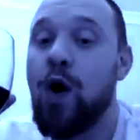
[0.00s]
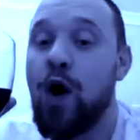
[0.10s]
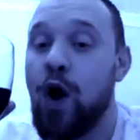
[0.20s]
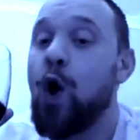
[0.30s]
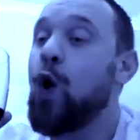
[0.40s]
with
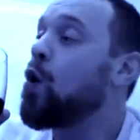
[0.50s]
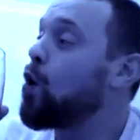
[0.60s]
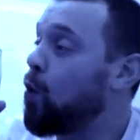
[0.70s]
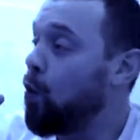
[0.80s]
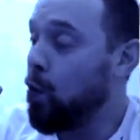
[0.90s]
two bottles
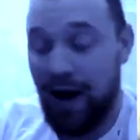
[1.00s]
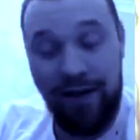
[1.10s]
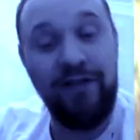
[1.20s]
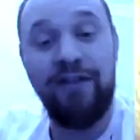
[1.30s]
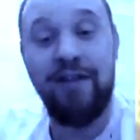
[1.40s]
gone. Now, with
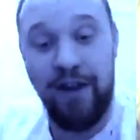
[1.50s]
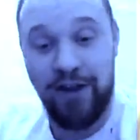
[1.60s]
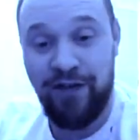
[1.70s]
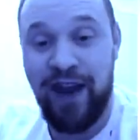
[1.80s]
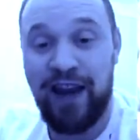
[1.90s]
third
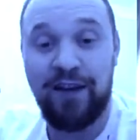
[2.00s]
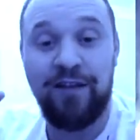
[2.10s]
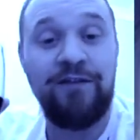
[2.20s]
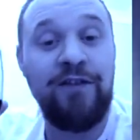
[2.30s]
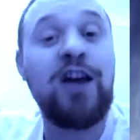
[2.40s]
phase,
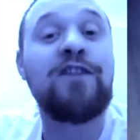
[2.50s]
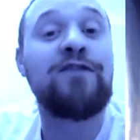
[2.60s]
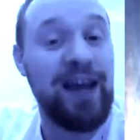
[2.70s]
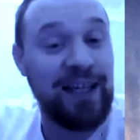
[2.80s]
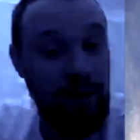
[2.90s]
third
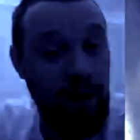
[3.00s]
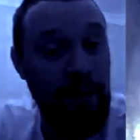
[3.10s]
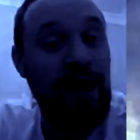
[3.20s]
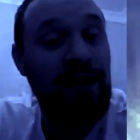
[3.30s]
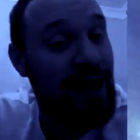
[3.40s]
phase moon
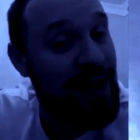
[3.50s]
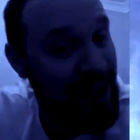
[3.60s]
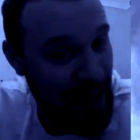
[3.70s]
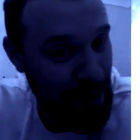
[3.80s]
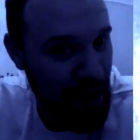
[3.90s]
because they
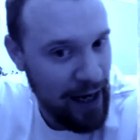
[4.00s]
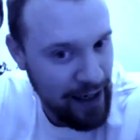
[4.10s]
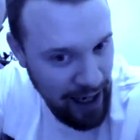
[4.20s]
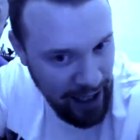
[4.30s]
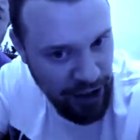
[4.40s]
seem like
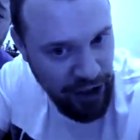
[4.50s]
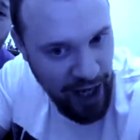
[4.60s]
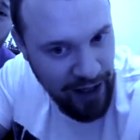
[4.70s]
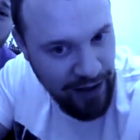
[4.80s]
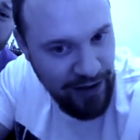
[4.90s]
nice
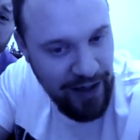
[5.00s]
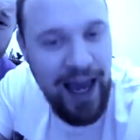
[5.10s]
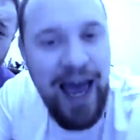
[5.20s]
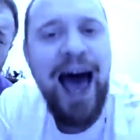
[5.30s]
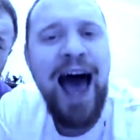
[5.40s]
gents. Much I
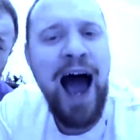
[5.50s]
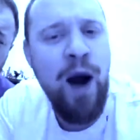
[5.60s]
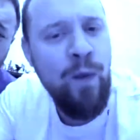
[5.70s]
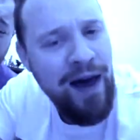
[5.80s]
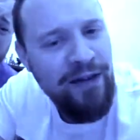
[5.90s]
for two.
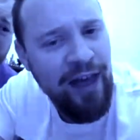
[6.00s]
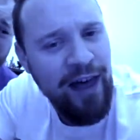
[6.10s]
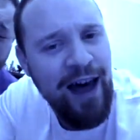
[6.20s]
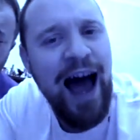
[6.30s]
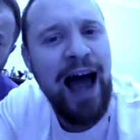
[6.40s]

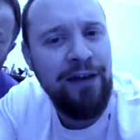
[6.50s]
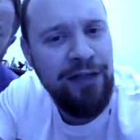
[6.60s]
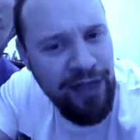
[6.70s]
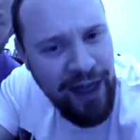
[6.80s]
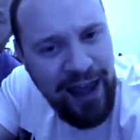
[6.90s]
However, I
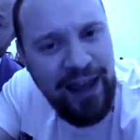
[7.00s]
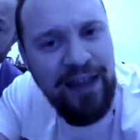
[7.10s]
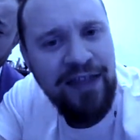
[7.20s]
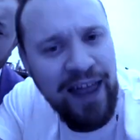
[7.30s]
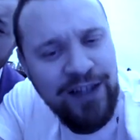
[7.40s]
think
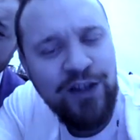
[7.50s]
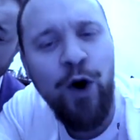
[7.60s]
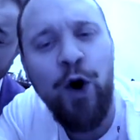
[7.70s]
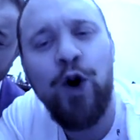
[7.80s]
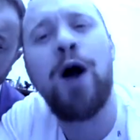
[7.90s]
they
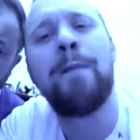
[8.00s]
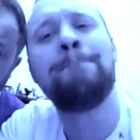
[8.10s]
talk